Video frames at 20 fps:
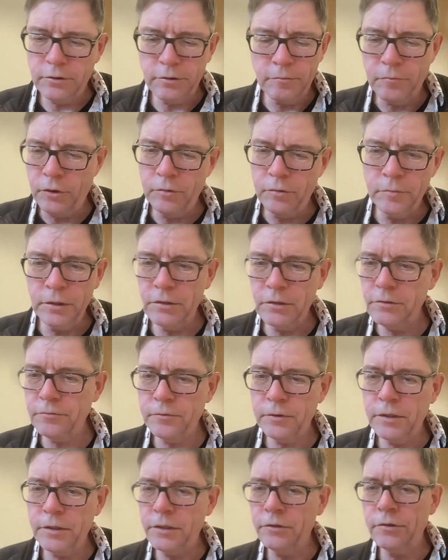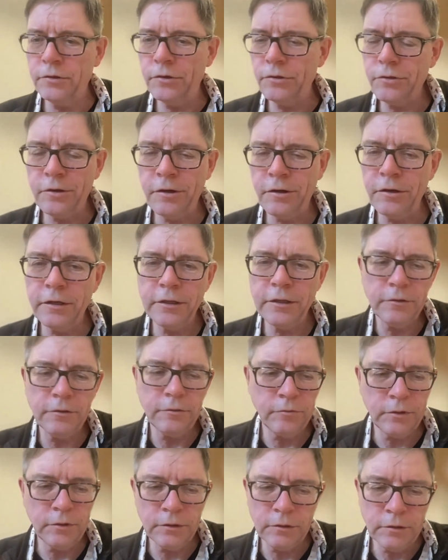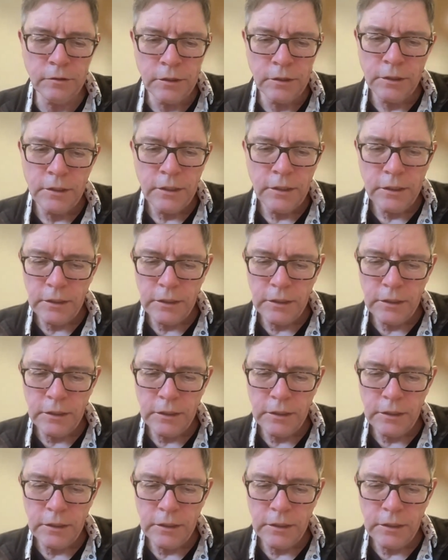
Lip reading: certain moments within your talk, you